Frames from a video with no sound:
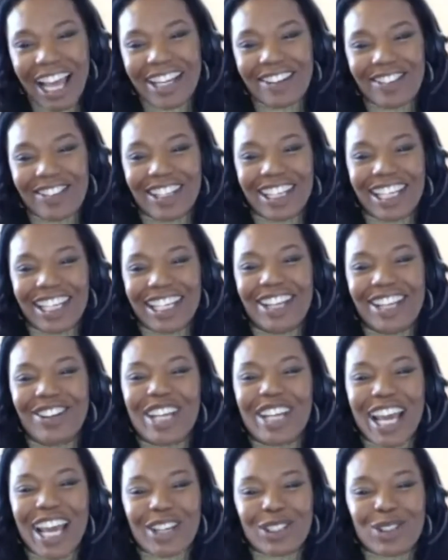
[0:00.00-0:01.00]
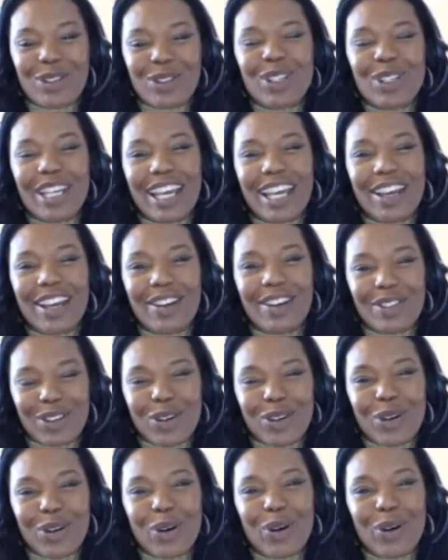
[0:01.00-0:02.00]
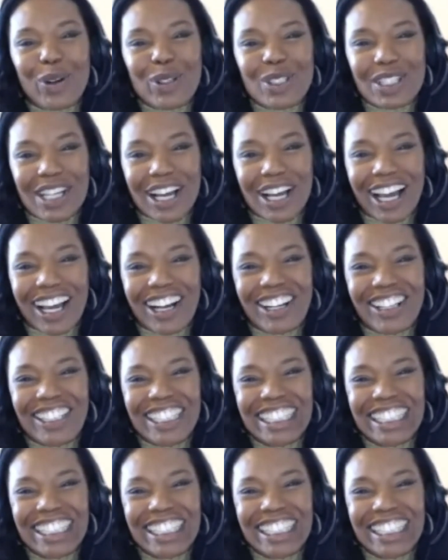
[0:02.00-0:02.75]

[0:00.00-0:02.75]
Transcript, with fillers: of the International Day of the Girl Child.